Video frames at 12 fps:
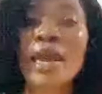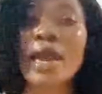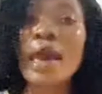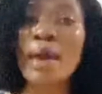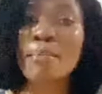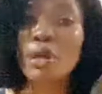hair,
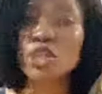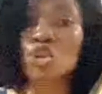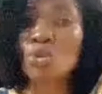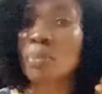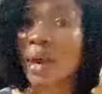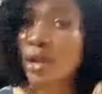make
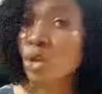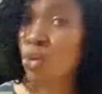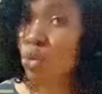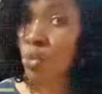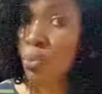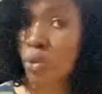sure you buy
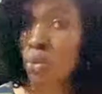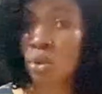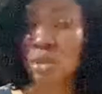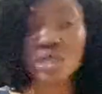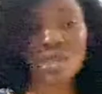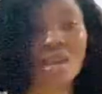a good
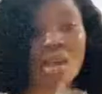product.